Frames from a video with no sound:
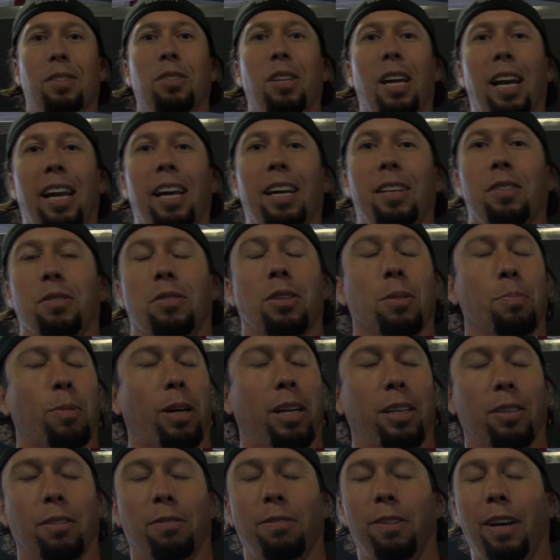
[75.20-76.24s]
Instead of hitting
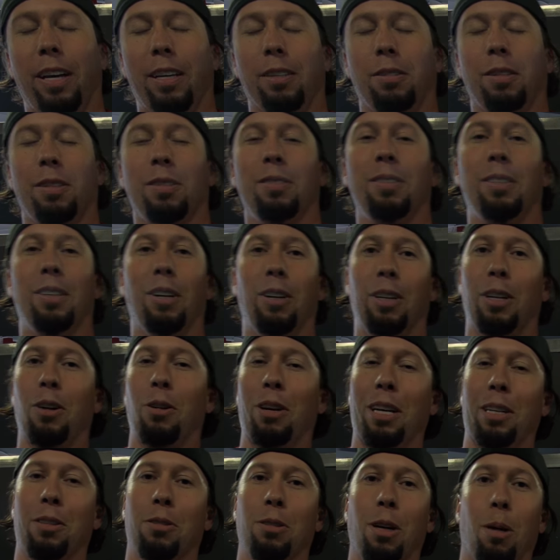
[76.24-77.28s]
somebody in the face, you know,
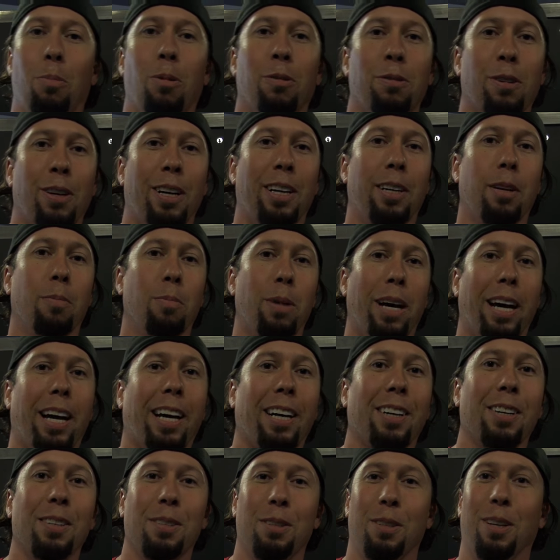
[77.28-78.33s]
you'll get in trouble for hitting a
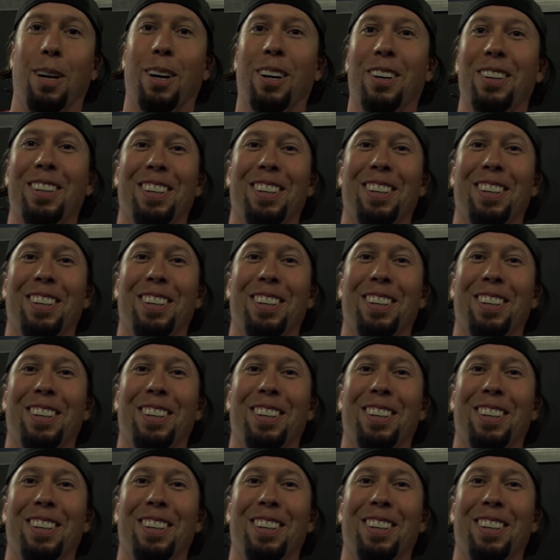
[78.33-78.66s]
bag, so.